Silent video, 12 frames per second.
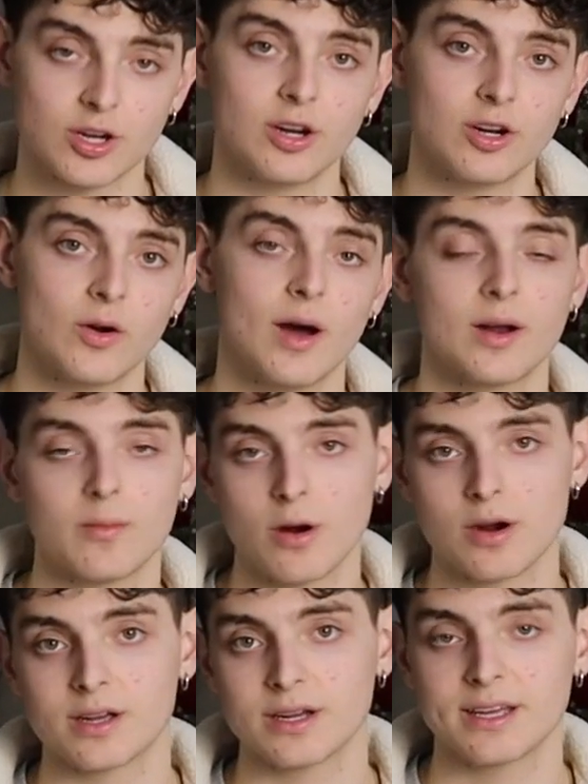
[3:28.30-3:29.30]
got to know how to
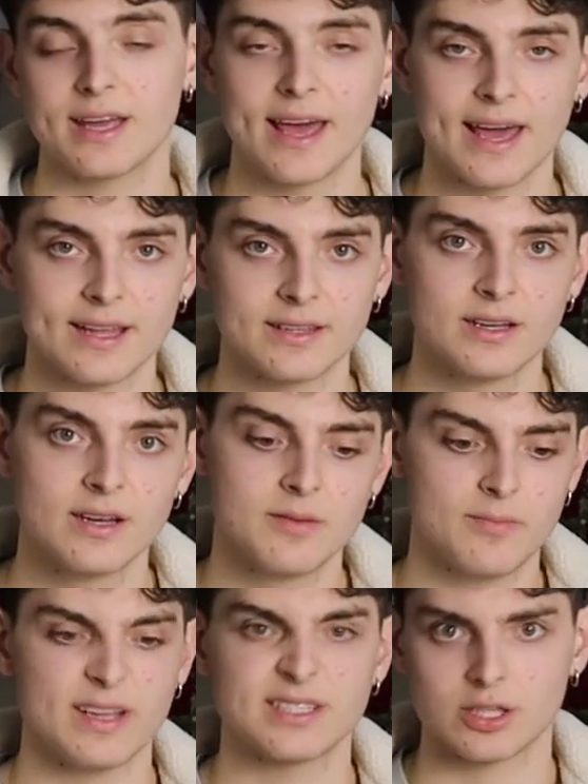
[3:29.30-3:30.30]
market it and
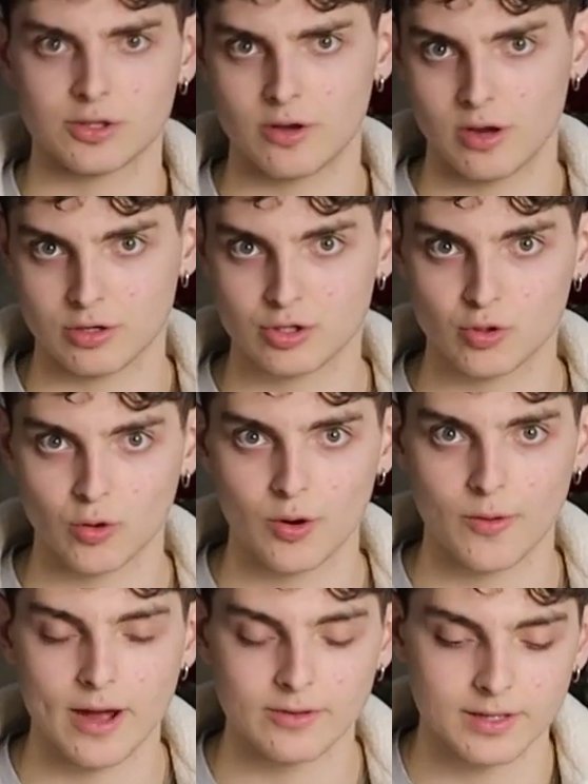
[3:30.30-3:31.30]
basically create a
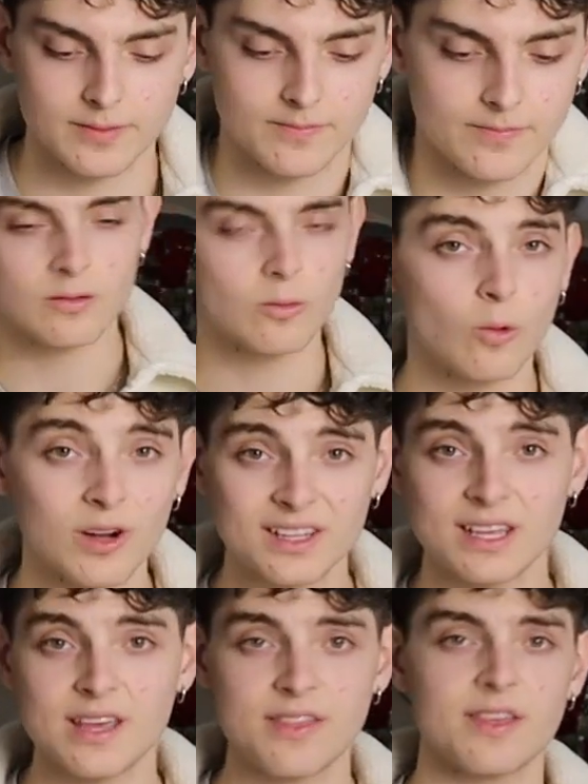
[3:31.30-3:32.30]
store around it.
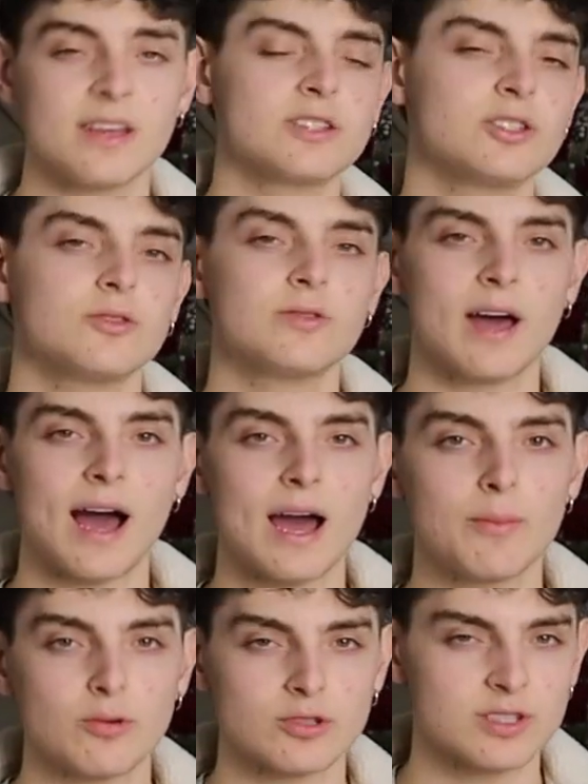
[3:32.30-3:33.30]
One key thing too that
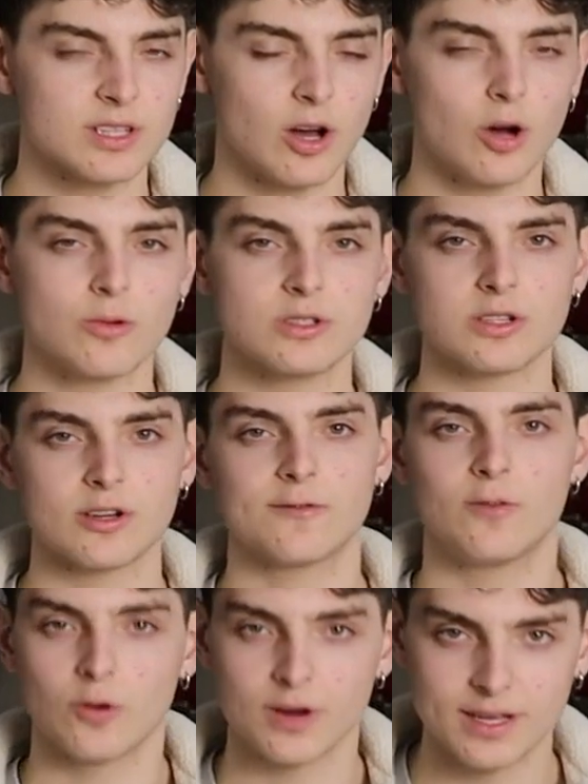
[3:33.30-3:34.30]
I personally always look
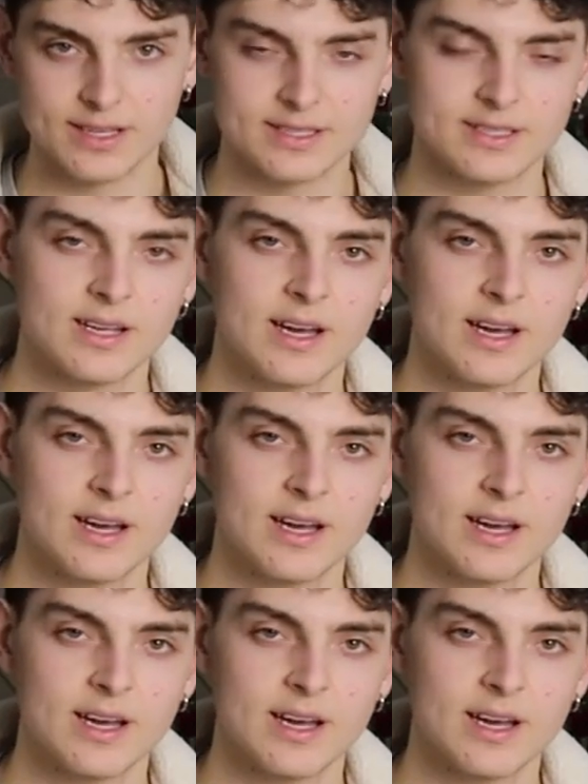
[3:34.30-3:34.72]
for is,